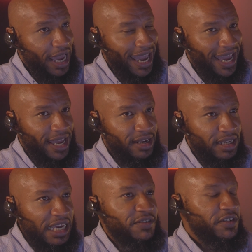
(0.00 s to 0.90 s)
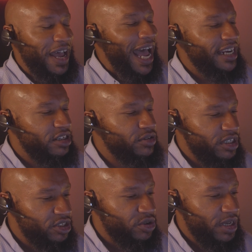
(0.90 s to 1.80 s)
And even if I don't
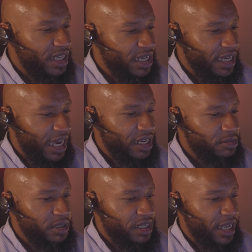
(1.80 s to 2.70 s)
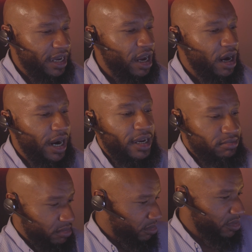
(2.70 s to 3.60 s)
enjoy the engagement, like, all right,
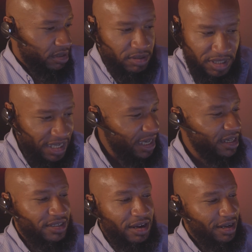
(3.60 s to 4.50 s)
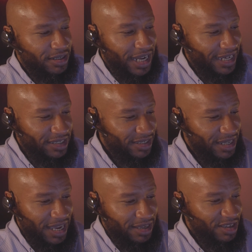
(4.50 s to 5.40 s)
the king is gone. Like, just
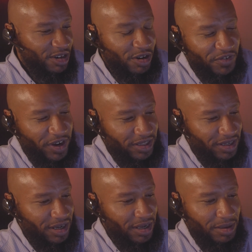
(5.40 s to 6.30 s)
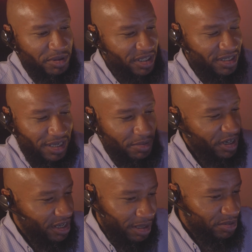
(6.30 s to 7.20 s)
like, if you're at the club and the celebrity
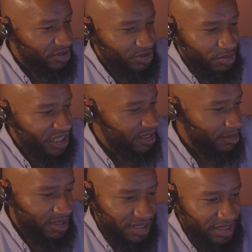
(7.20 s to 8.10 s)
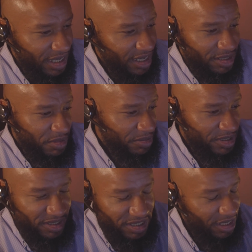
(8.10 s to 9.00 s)
comes through, makes it up to the stage, maybe
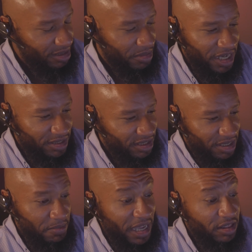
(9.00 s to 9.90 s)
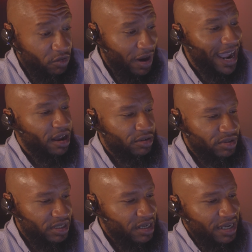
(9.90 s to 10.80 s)
shake some hands and shit, make the
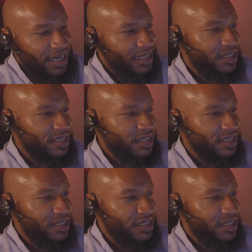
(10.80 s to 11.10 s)
rounds. It's